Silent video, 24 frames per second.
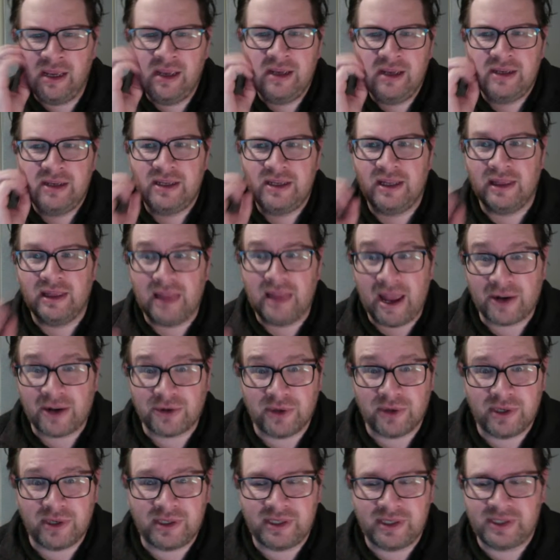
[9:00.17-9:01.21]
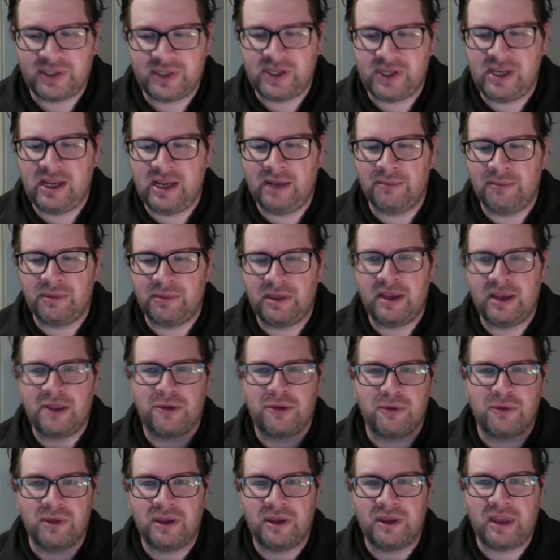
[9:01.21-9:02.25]
electric to see him think
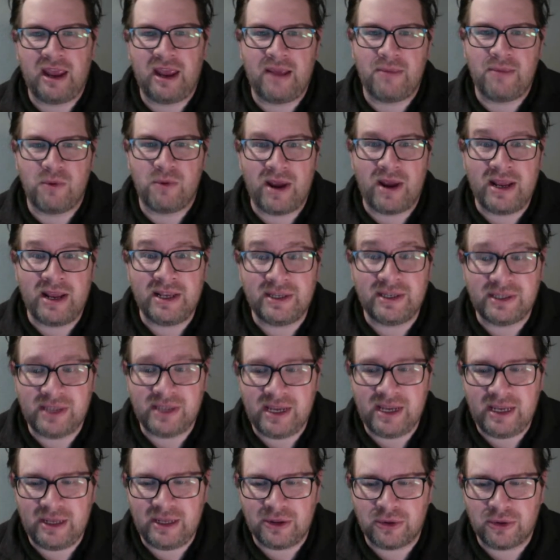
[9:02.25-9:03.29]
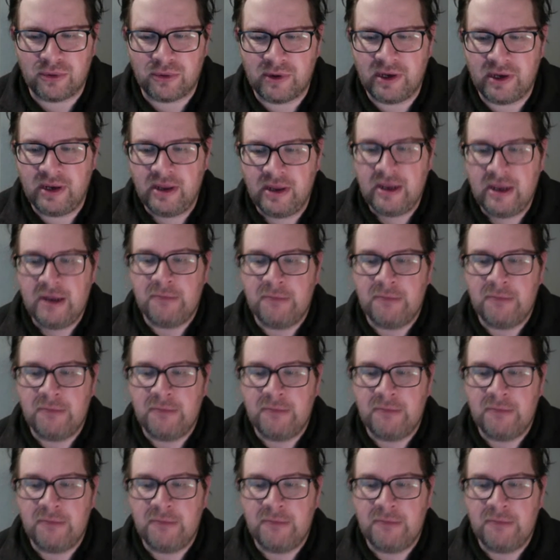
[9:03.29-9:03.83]
through the game the way he's thinking through it.